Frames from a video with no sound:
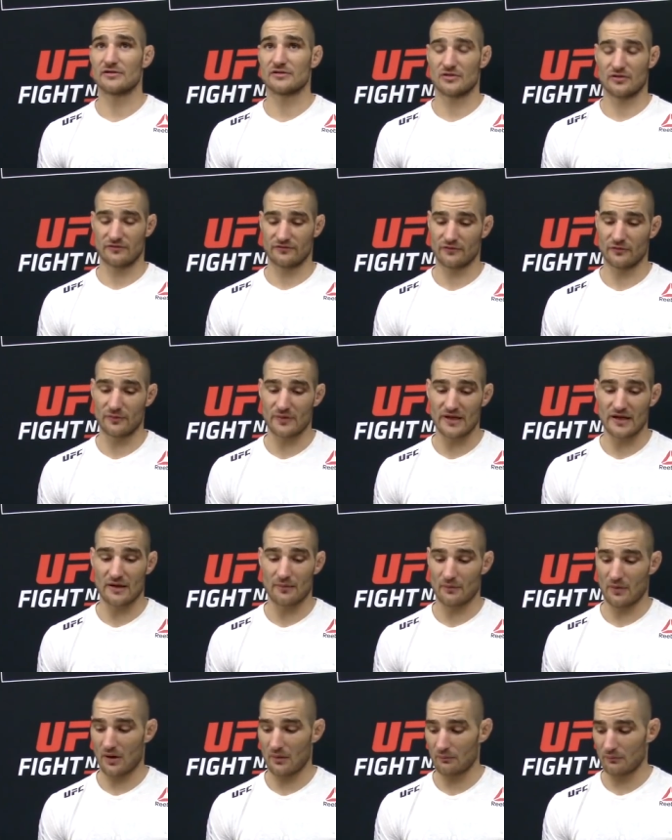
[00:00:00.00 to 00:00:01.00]
So for me,
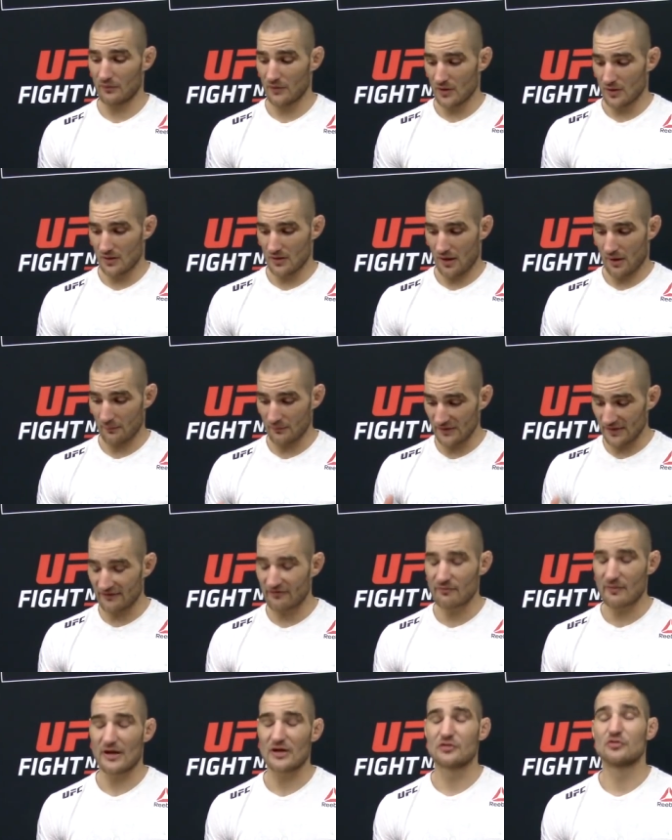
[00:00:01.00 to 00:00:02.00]
I'm I'm I'm
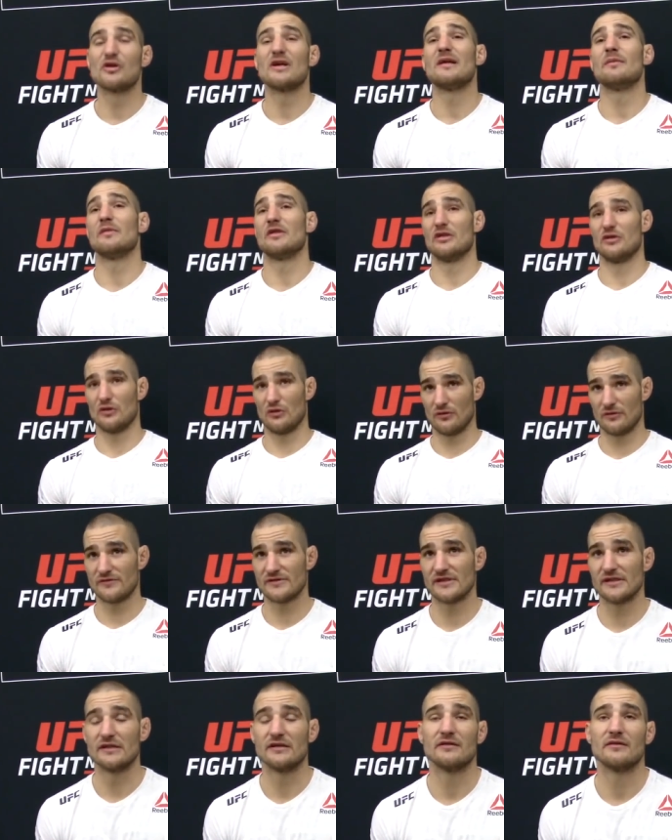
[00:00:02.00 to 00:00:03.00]
living my dream in the
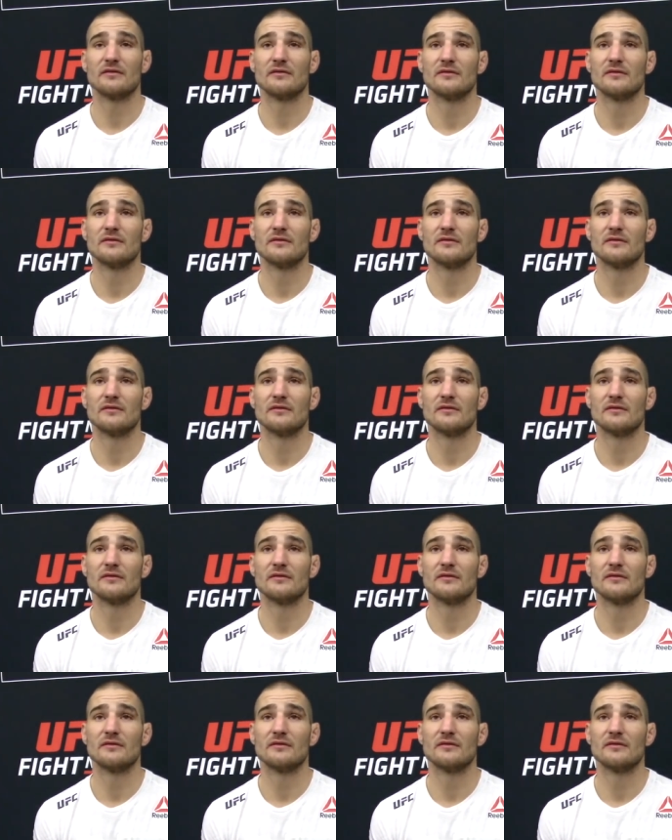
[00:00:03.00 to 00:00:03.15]
UFC.